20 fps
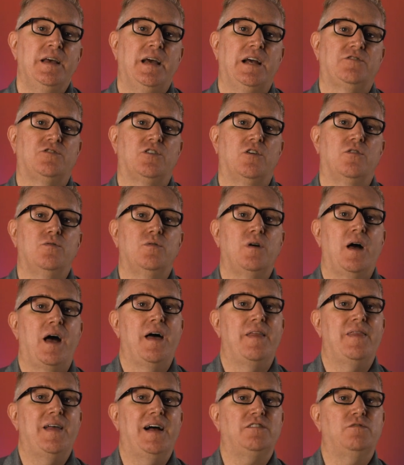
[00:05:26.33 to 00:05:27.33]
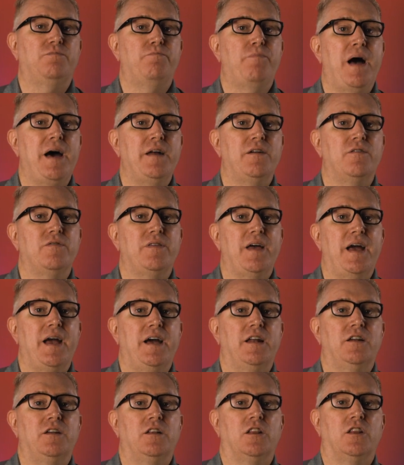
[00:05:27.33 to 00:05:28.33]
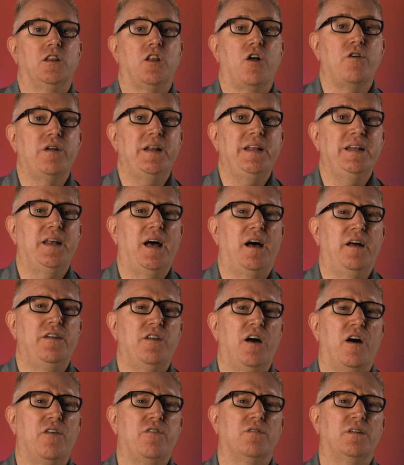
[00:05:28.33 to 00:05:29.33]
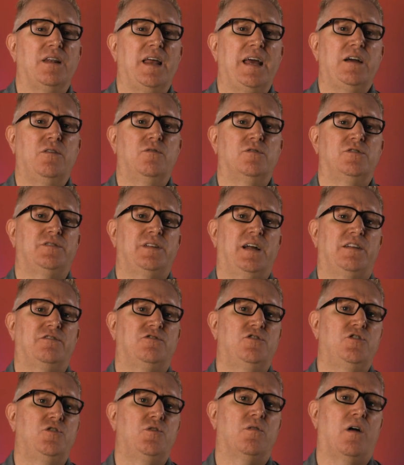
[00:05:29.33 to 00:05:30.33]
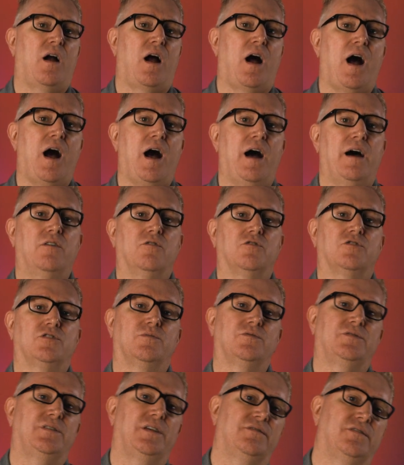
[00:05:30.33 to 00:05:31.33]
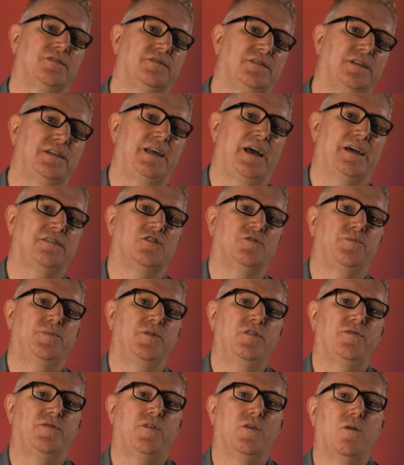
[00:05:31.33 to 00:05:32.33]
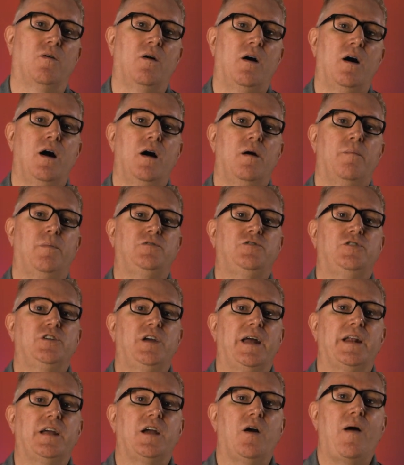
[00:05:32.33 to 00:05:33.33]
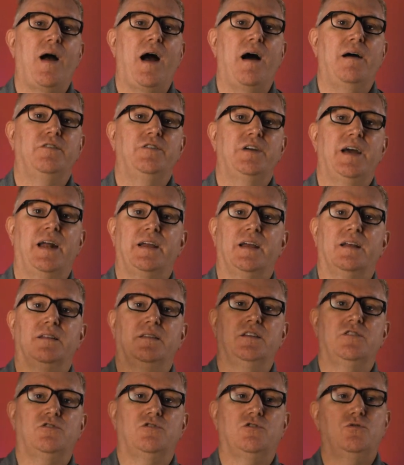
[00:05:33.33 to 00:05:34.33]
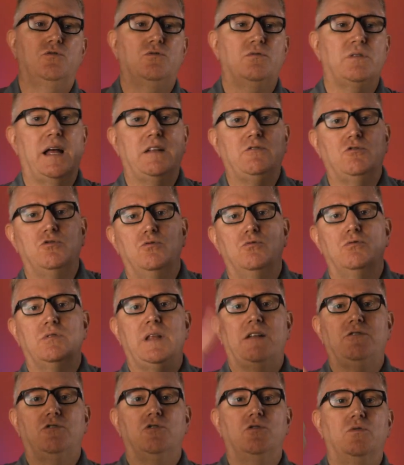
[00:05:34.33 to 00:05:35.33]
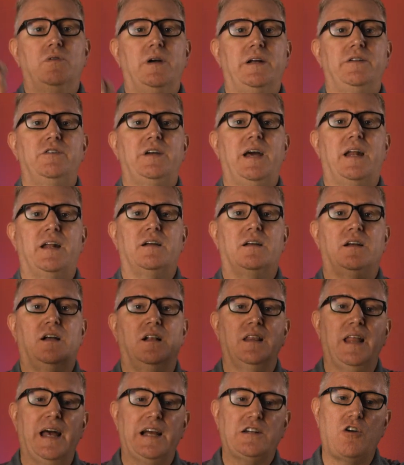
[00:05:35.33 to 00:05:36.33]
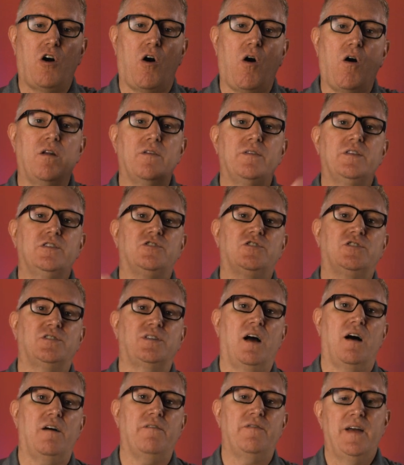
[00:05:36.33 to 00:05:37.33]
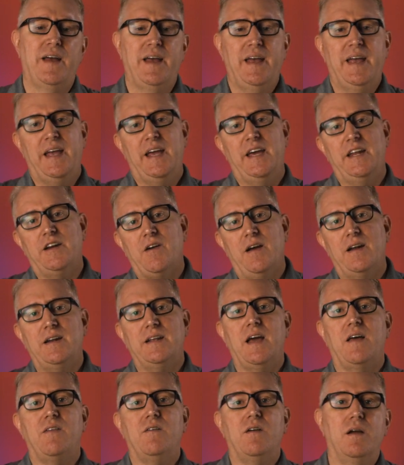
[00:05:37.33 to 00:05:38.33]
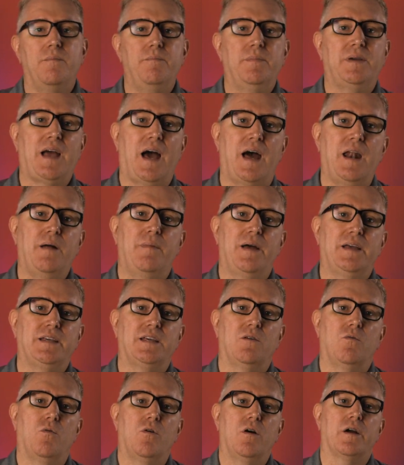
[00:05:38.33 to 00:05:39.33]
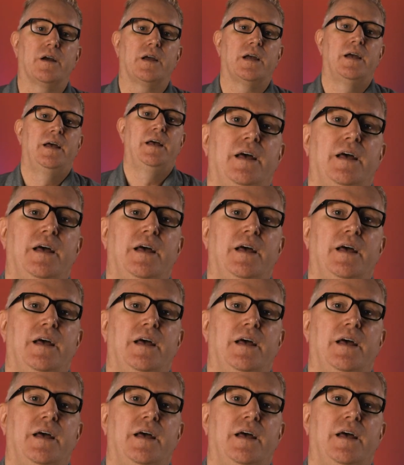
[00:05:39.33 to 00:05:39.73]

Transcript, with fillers: And so that's better than learning another language that's new or hot, or someone says the syntax is beautiful, but you got to go out and you got to get this tool, that tool, that tool, and you got to collect all of this stuff, integrate it together, and kind of make it work.